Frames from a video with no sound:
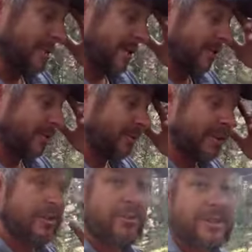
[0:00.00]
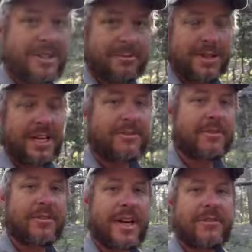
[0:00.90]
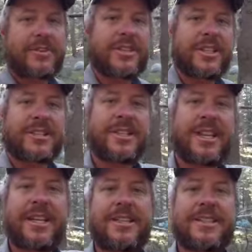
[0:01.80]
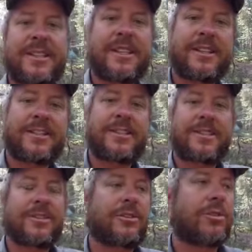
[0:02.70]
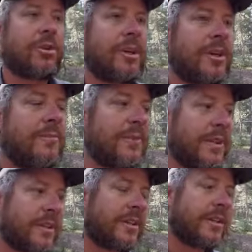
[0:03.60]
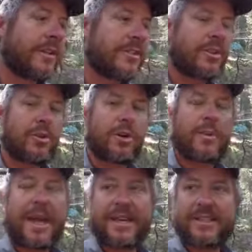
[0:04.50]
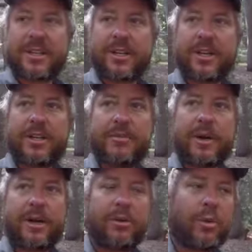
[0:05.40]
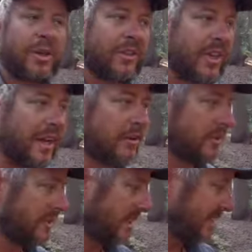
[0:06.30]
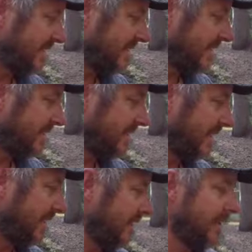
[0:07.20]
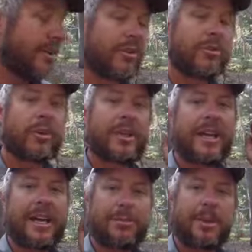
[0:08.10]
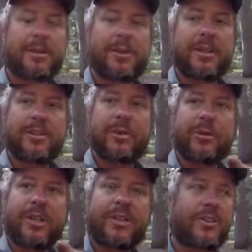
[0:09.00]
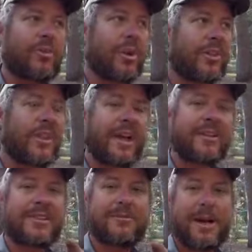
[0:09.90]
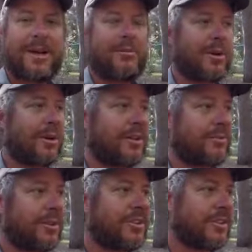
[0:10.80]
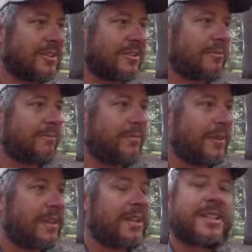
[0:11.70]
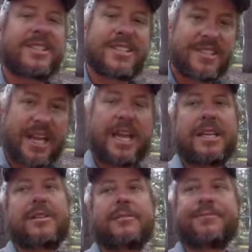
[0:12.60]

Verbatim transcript: Meadows. We need to resupply for five or six days to the uh, Sonora Pass area, mile 1016. Really epic because we will hit the 1,000 mile mark, which is insane.